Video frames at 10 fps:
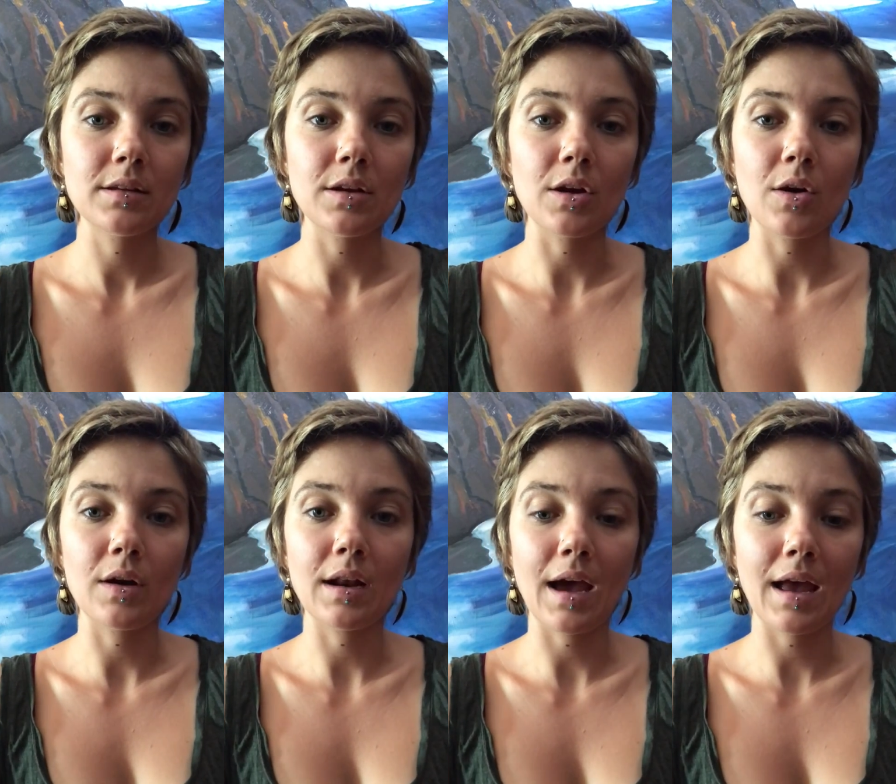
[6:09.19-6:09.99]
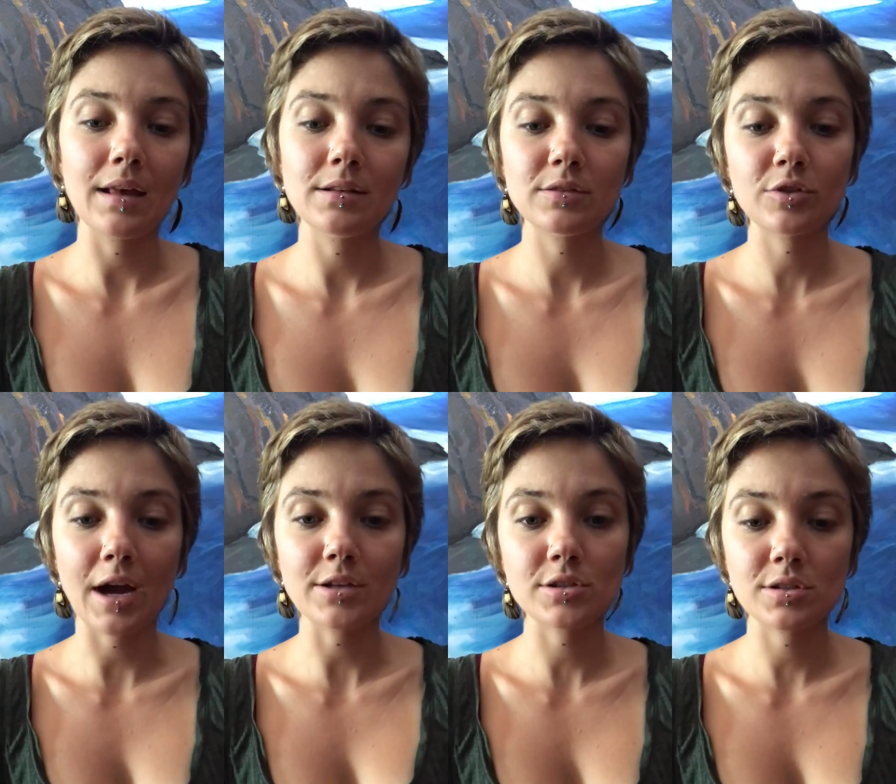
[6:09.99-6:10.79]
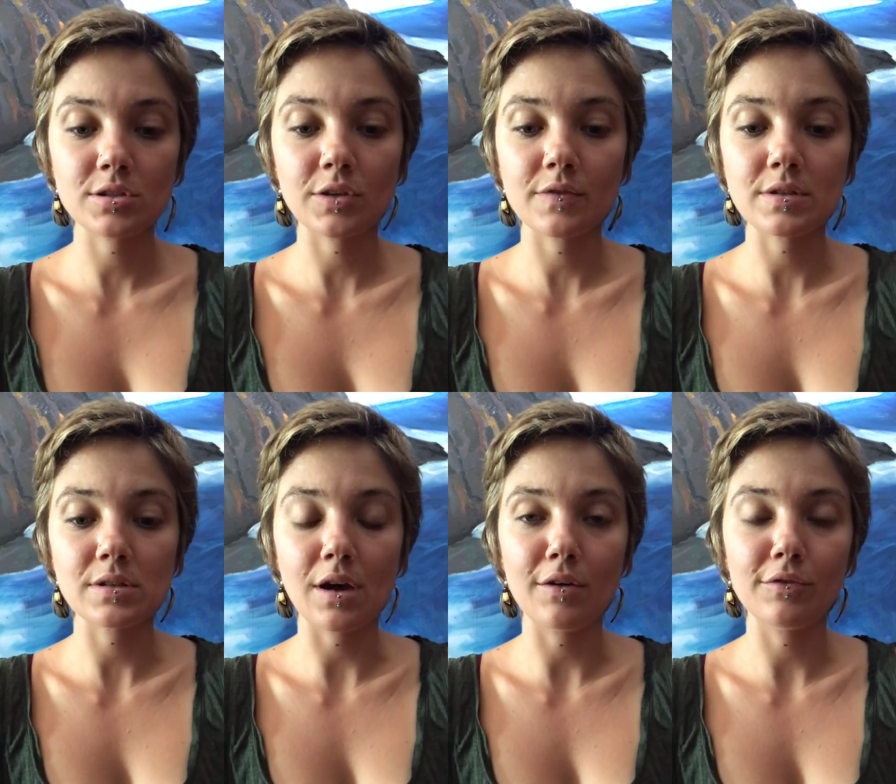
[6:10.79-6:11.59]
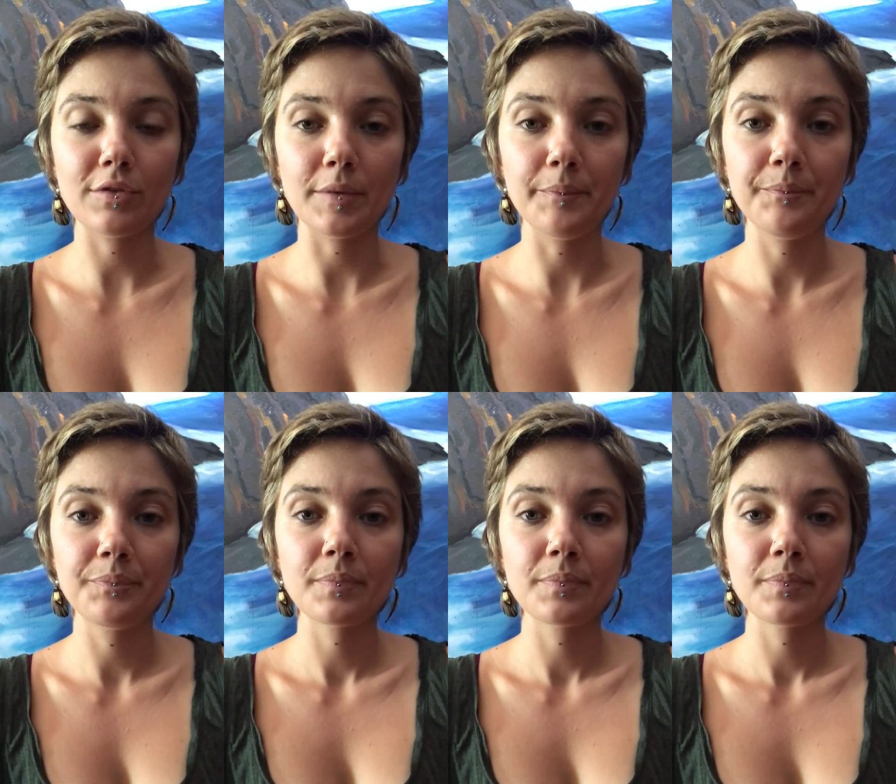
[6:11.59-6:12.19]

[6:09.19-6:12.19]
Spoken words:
and I had scratched the surface of them.